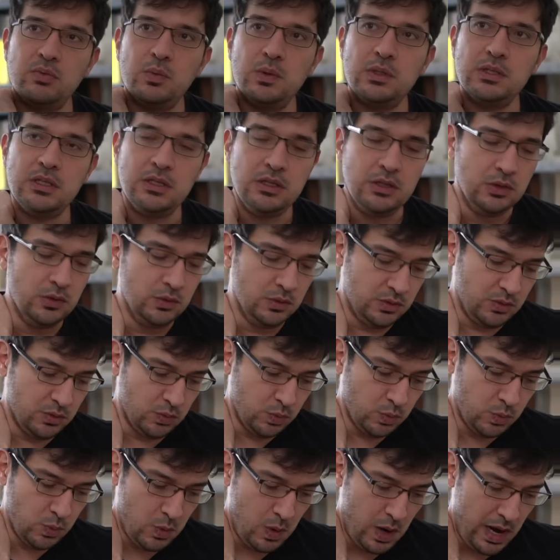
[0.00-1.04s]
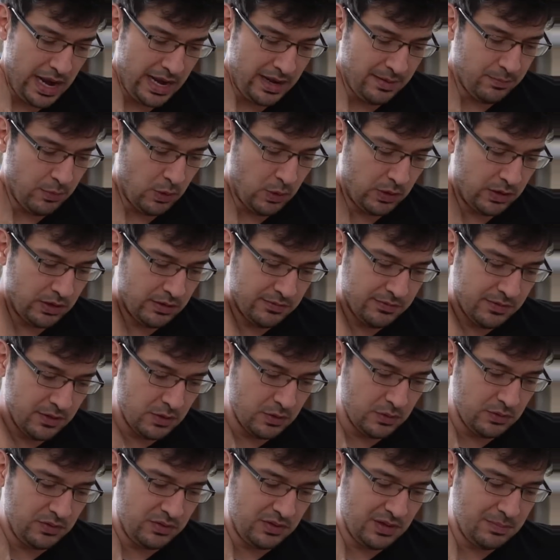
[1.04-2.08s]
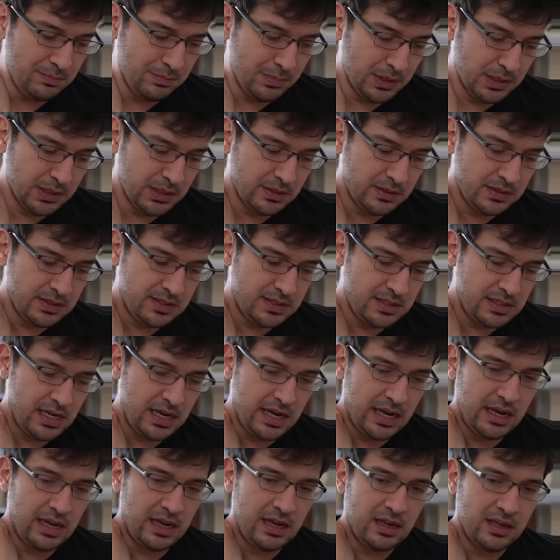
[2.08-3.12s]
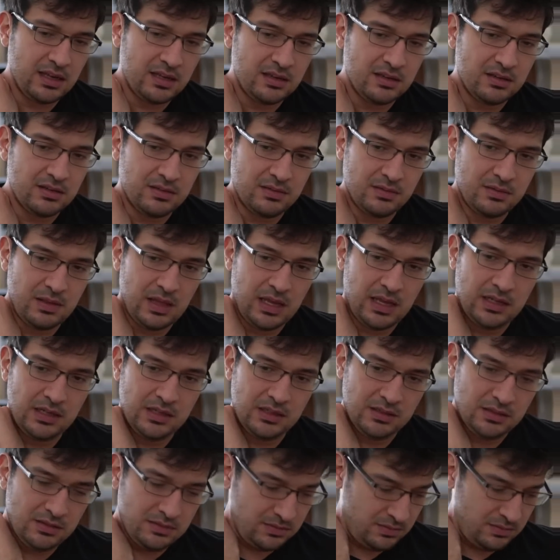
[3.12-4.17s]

use way more of those symbols, and they